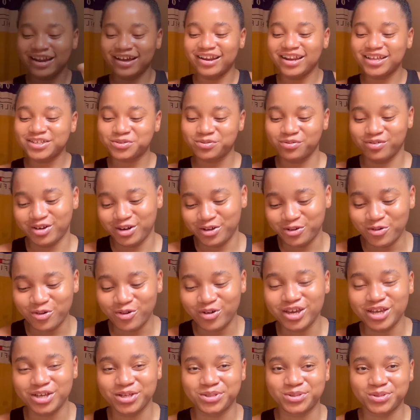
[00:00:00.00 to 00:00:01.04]
Now let's quickly
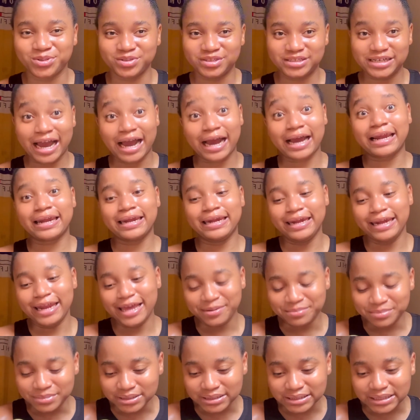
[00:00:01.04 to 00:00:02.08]
go into their
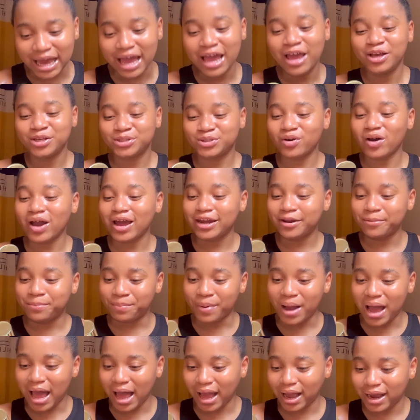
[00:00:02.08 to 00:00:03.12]
claims. So at the
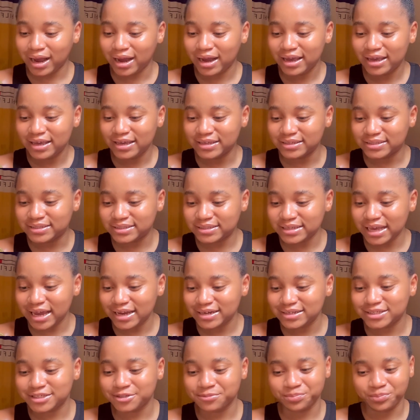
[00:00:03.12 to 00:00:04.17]
back, it
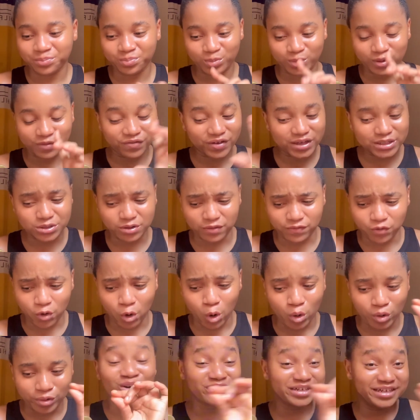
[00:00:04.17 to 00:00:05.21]
says, first of
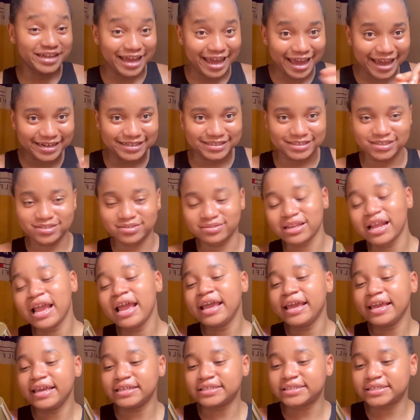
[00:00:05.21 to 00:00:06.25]
all, on the heading,
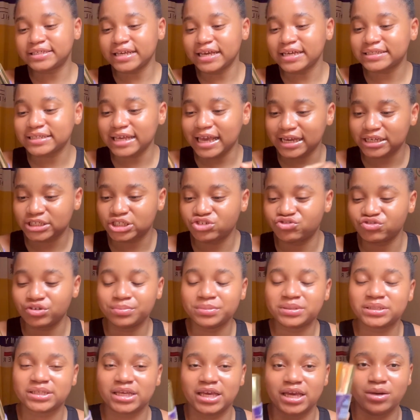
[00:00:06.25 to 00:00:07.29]
it says
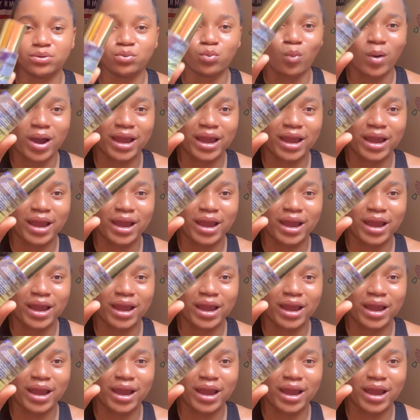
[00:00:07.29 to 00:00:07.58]
extreme skin